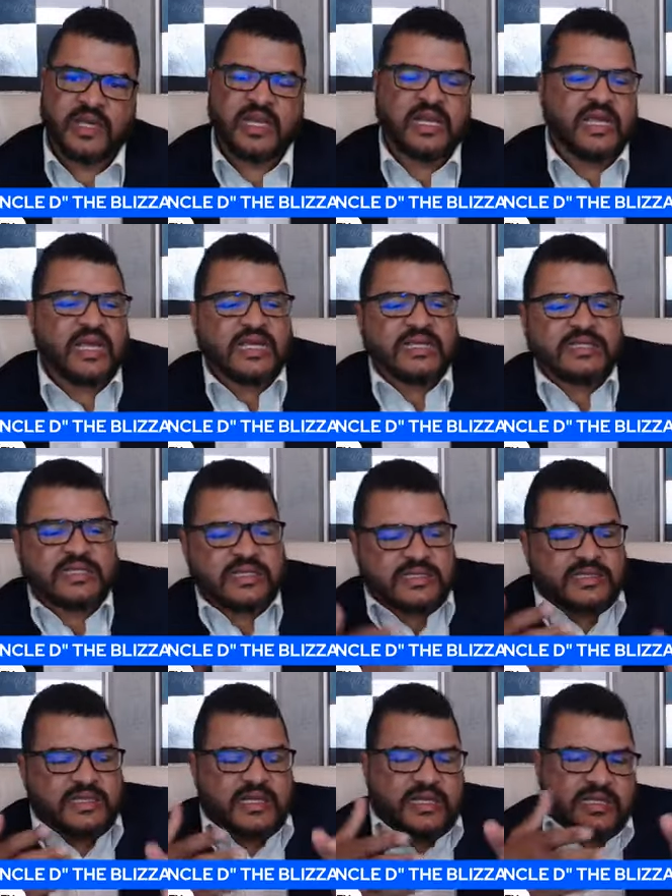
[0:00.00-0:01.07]
And then she
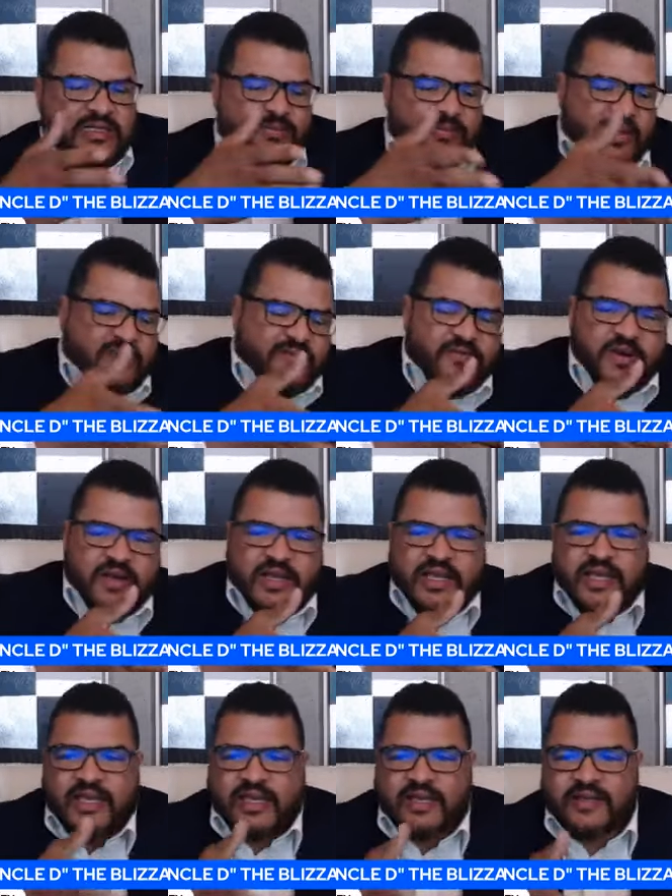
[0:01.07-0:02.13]
send this motherfucker
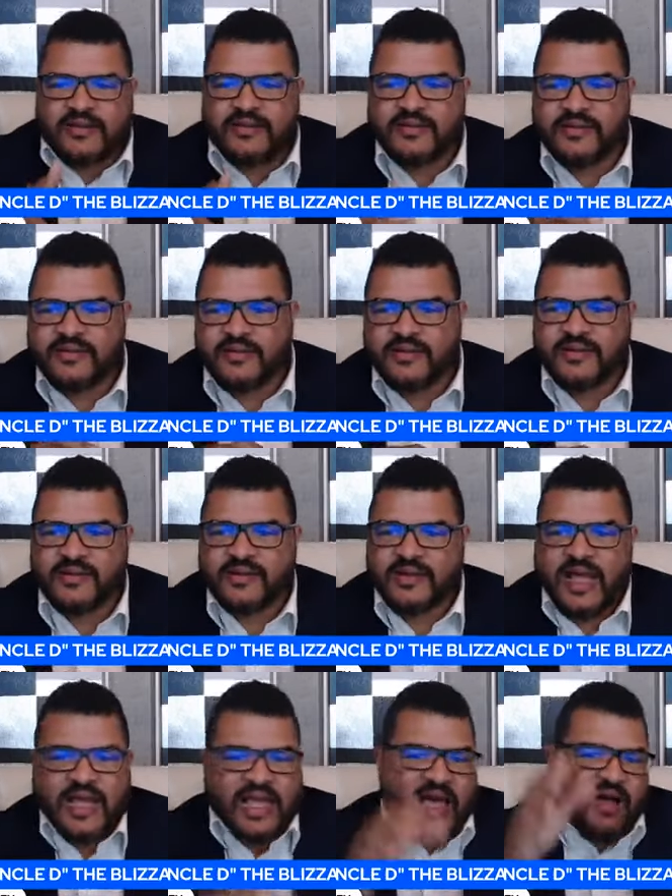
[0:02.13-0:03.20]
in
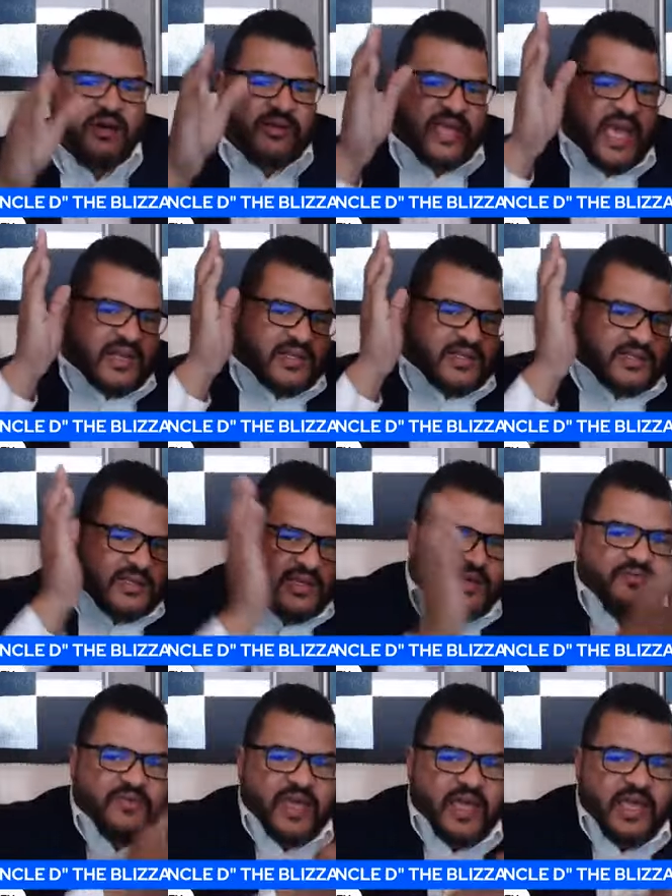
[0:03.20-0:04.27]
like Al-Qaeda to
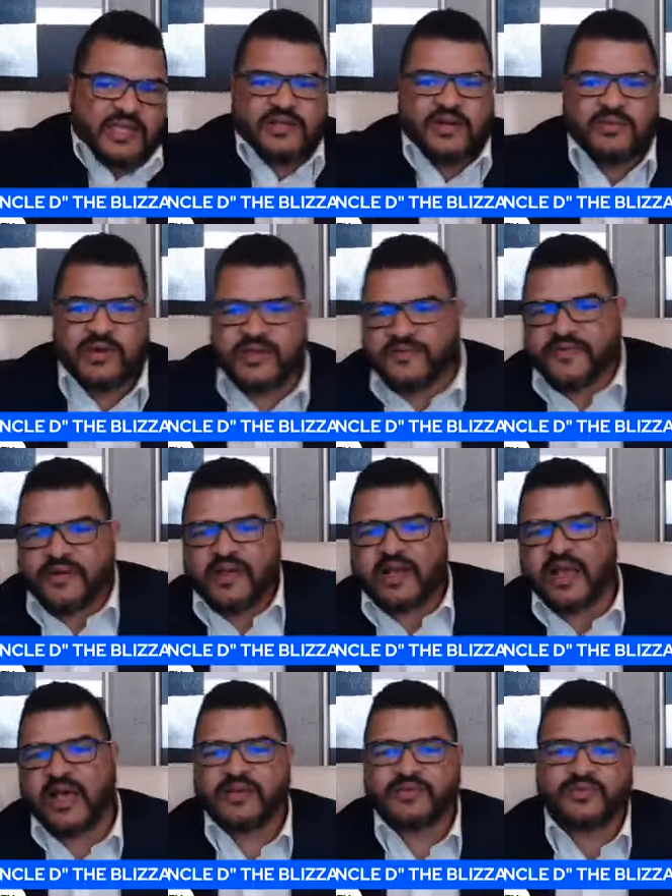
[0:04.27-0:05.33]
invade your
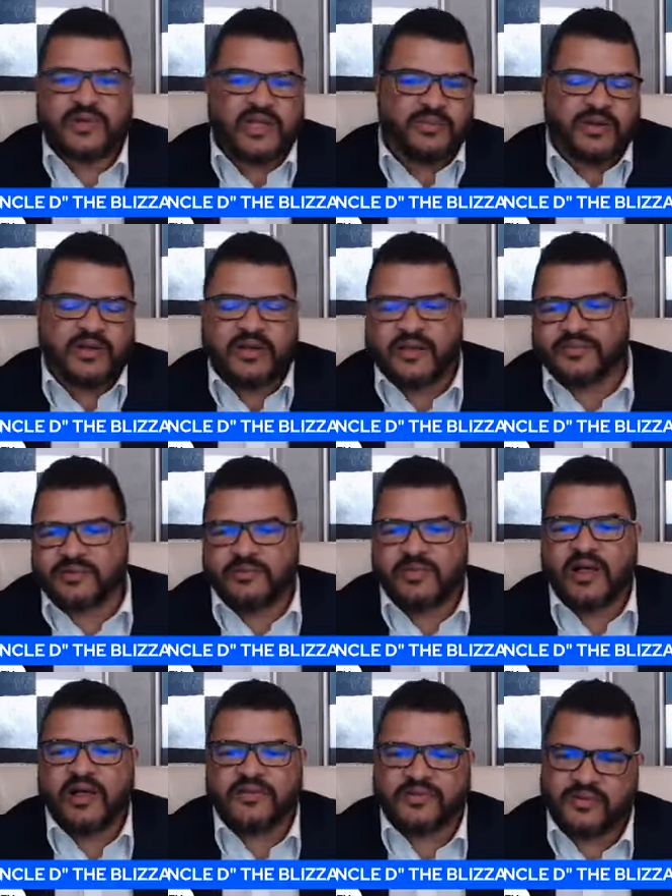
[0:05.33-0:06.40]
motherfucking house when he becomes a
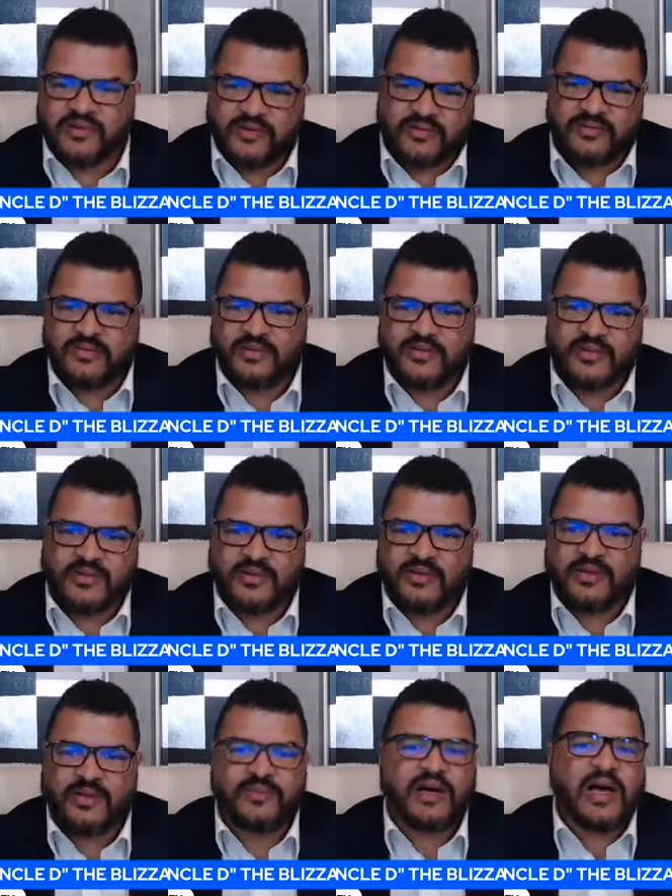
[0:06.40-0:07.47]
monster
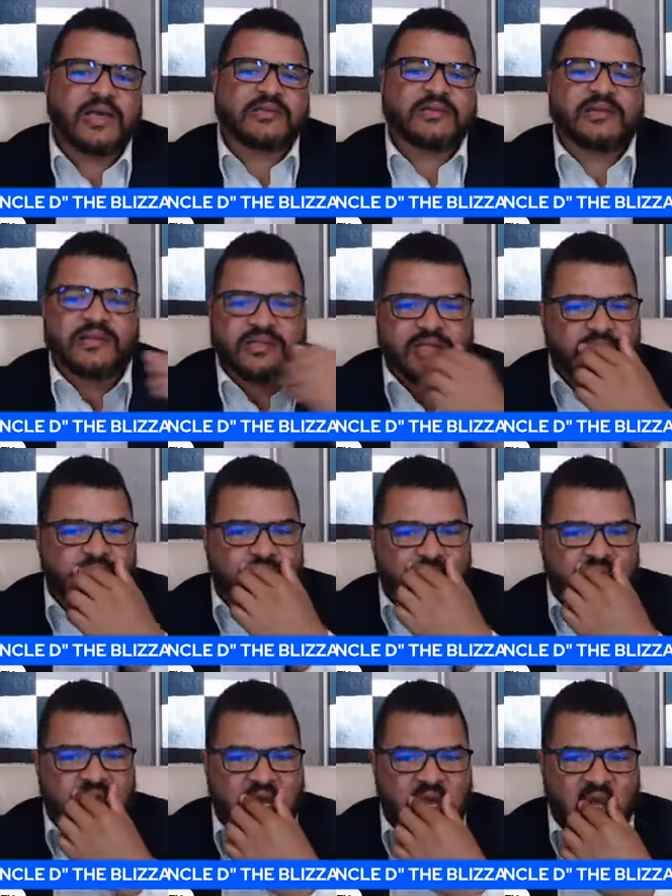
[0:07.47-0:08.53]
that she
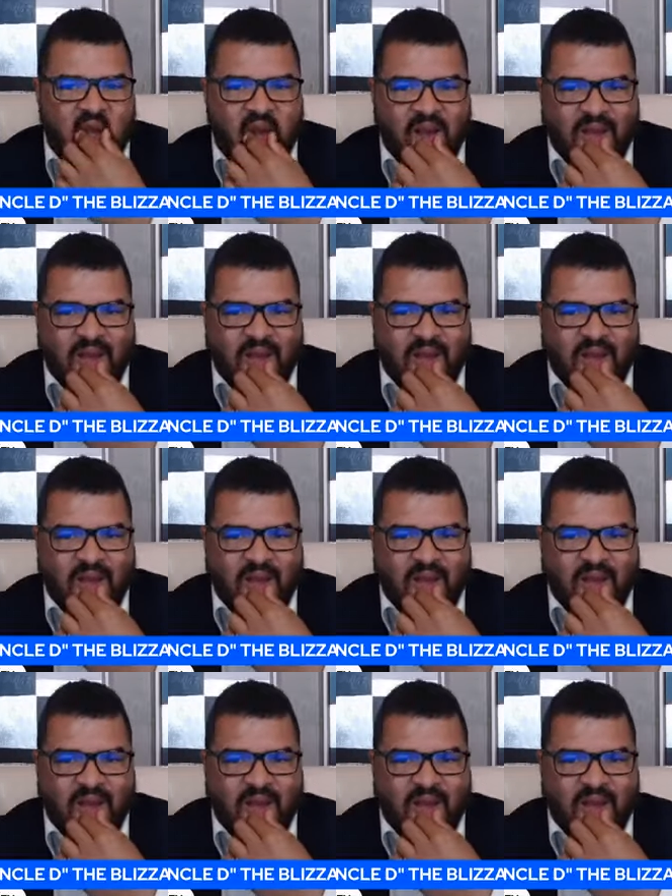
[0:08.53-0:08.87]
created.